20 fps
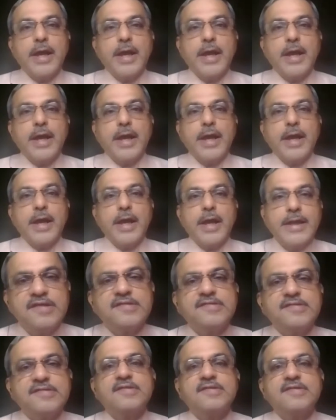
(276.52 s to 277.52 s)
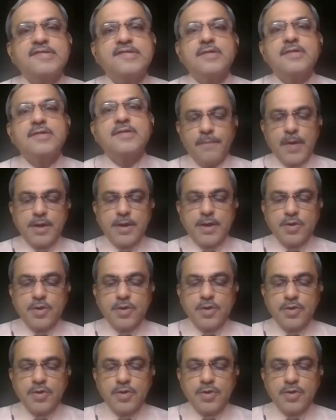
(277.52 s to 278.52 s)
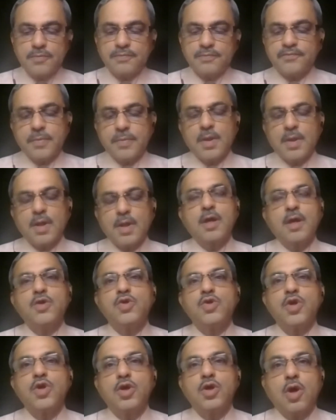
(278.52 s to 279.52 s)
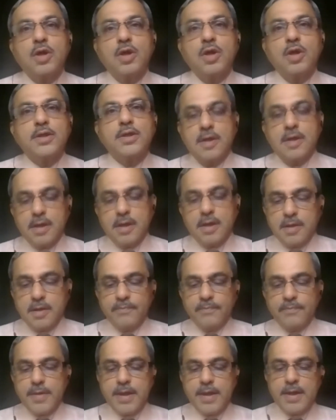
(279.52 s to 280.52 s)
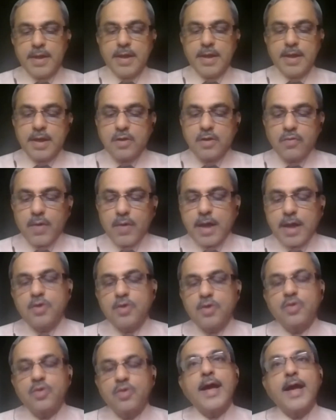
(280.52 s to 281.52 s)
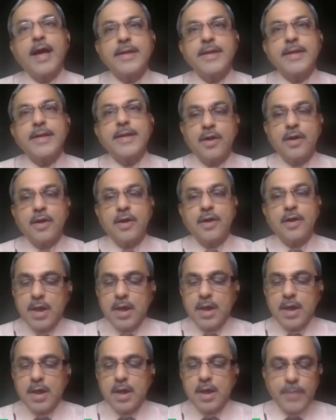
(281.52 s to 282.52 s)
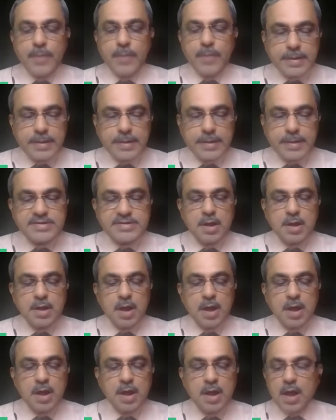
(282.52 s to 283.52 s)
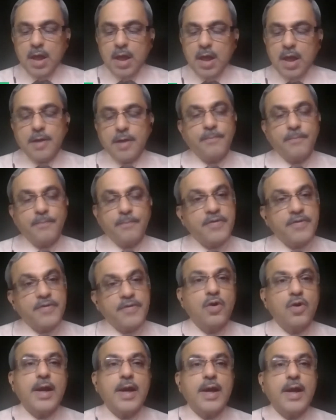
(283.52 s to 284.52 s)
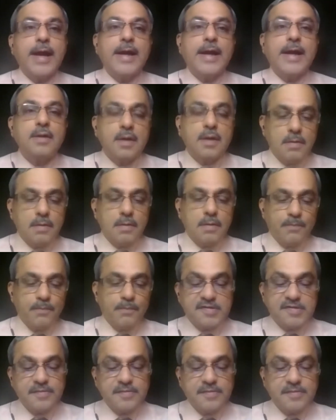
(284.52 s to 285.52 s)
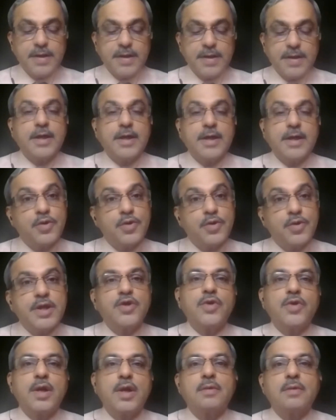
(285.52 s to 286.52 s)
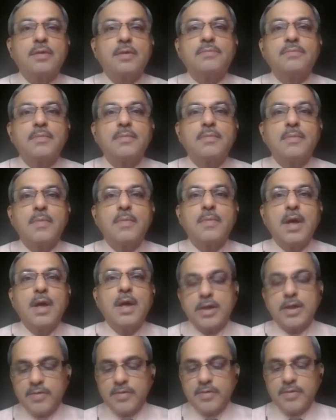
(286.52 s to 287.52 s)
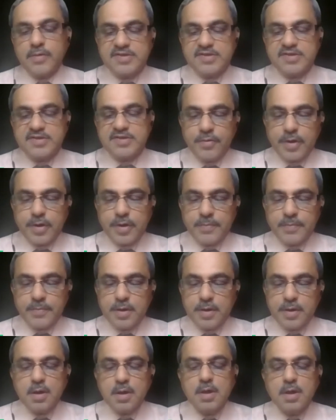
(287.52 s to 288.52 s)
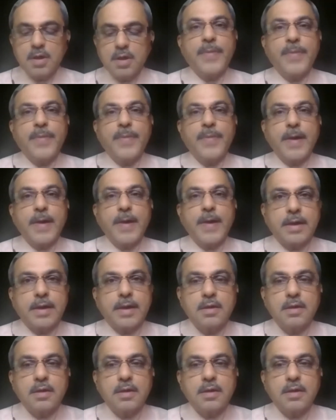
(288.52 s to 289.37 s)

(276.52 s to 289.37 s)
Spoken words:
any of these apply to you, your doctor may require to carry out a blood test before and possibly during your atorvastatin treatment to predict